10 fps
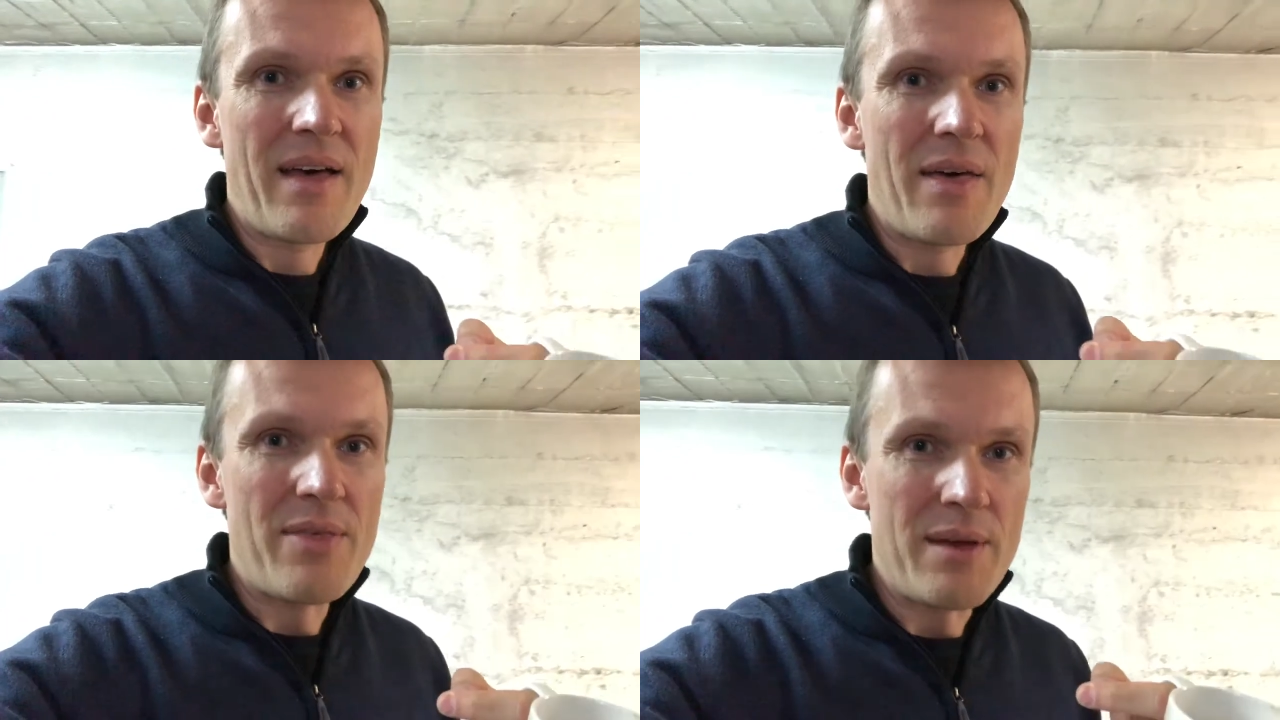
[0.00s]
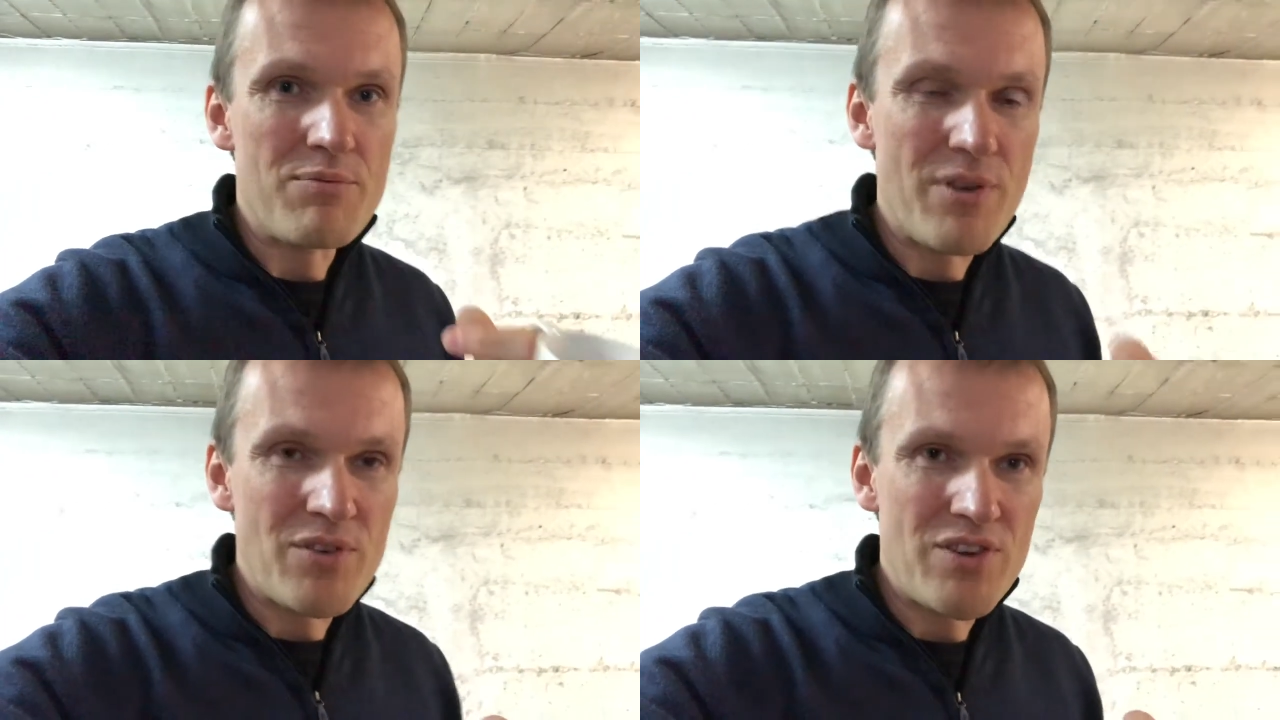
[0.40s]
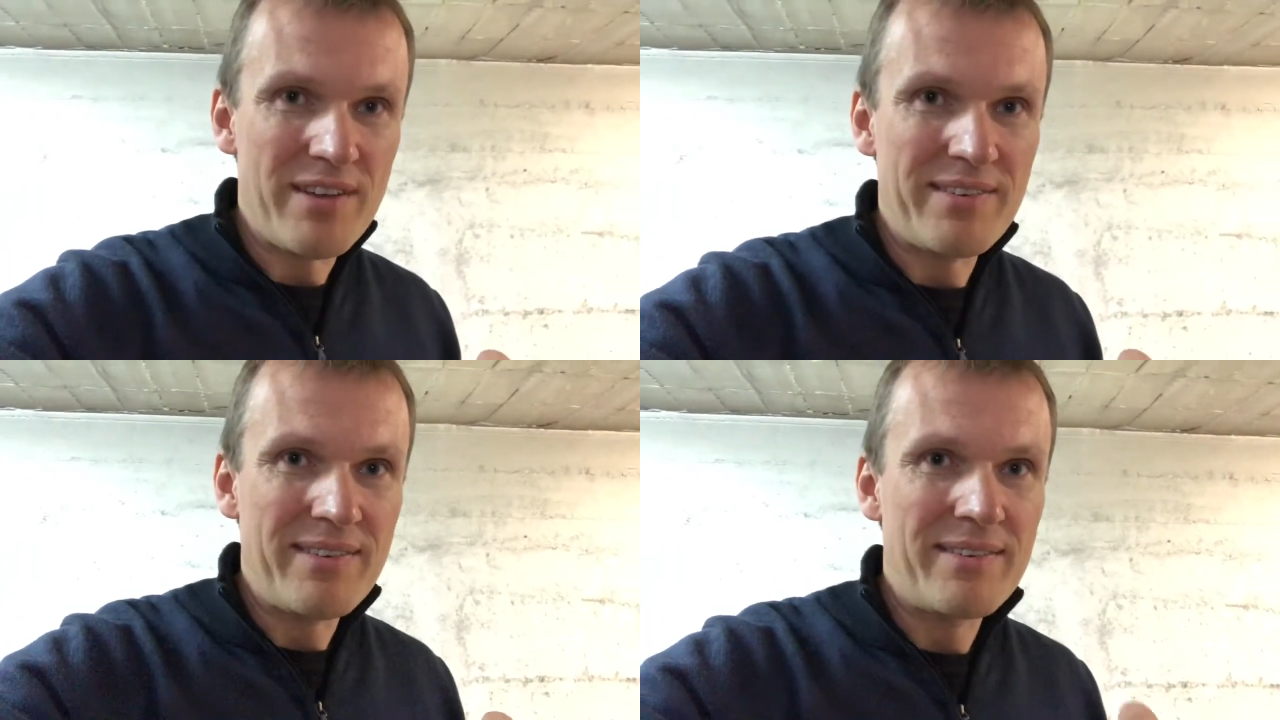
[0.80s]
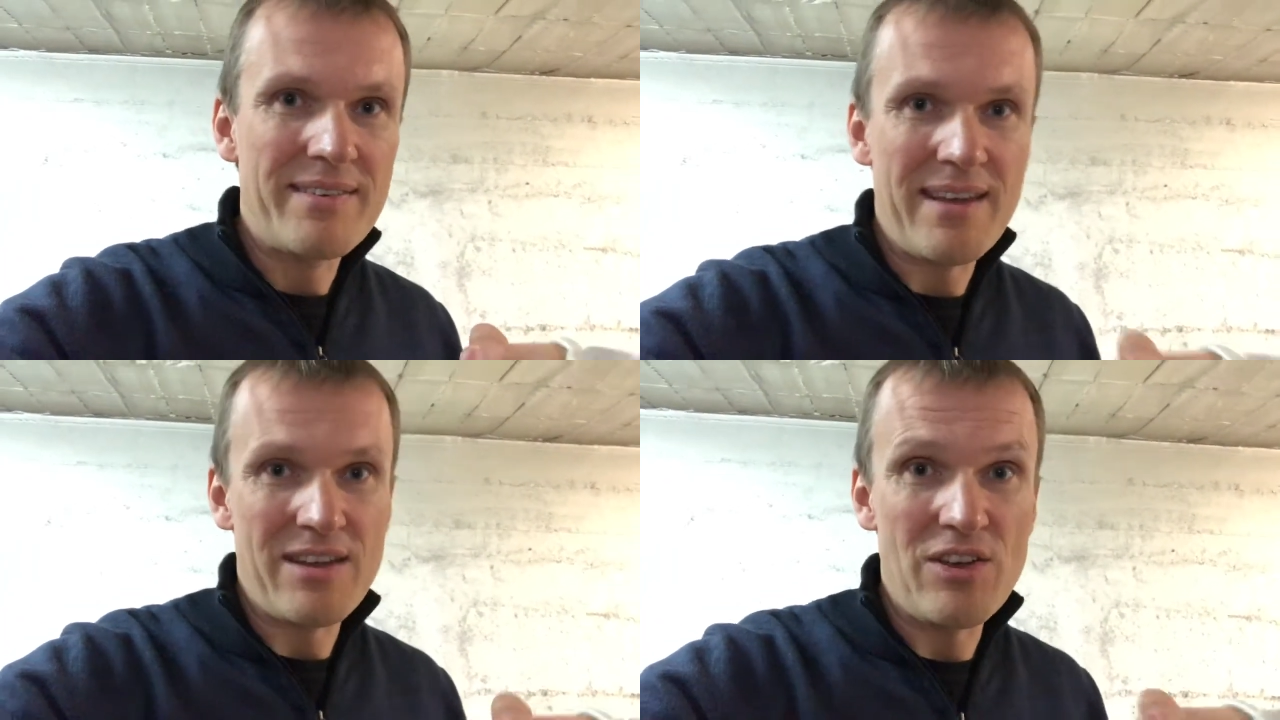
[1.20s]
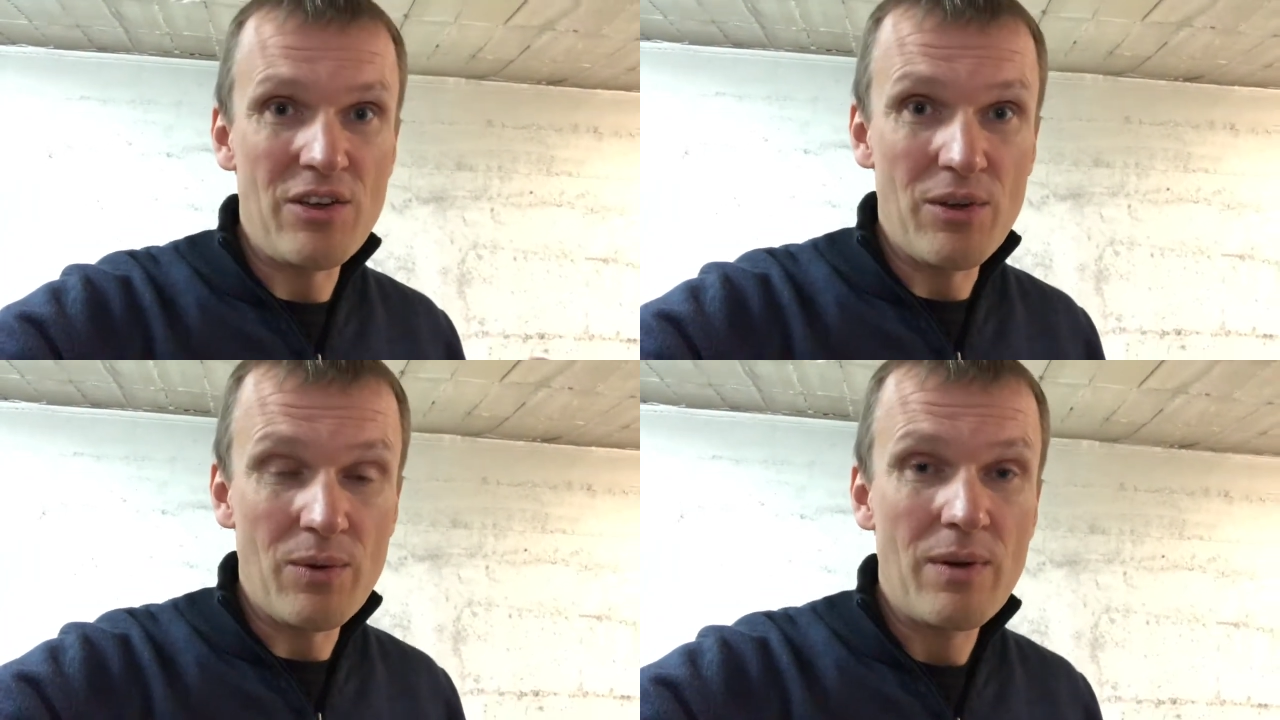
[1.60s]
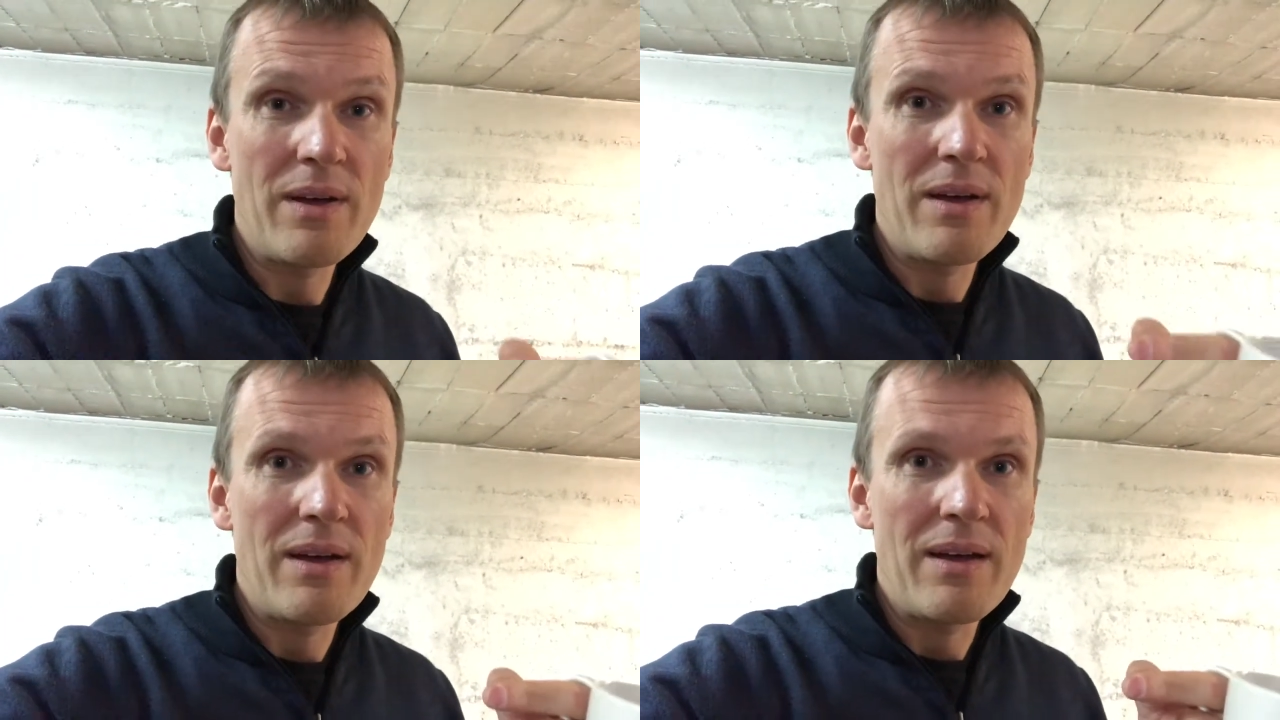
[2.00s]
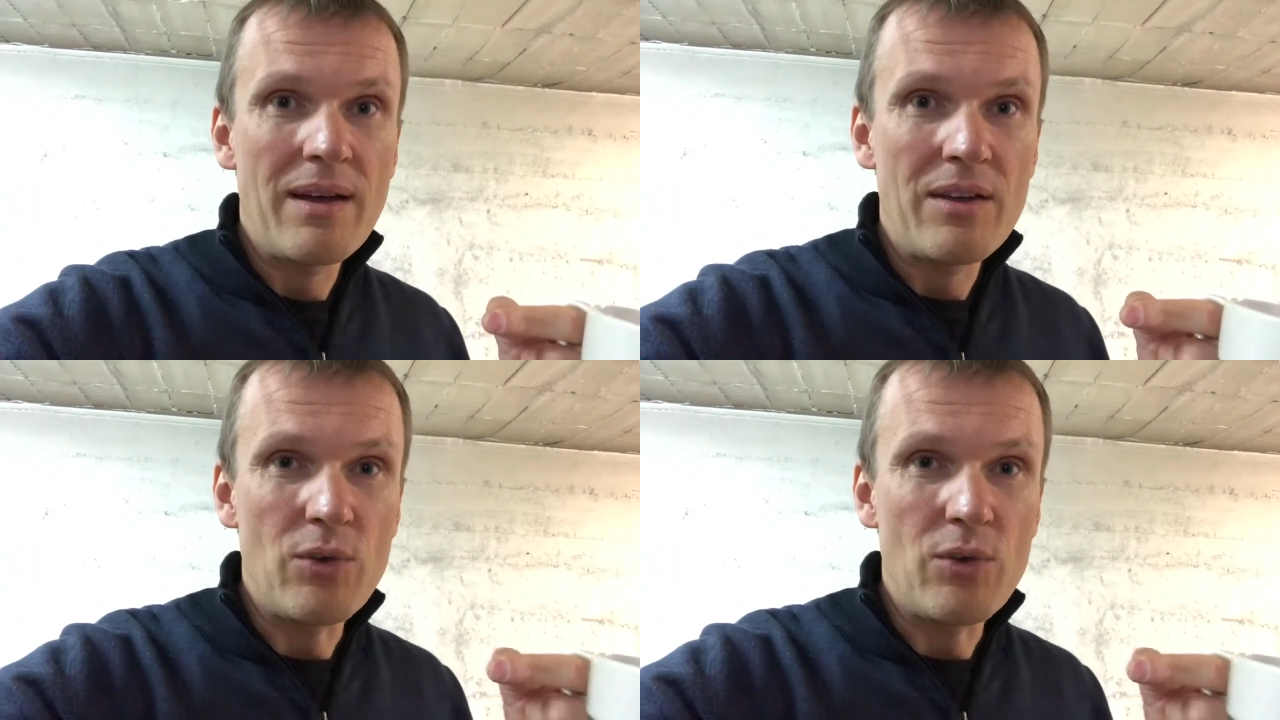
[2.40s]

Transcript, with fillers: the approaches to take you, your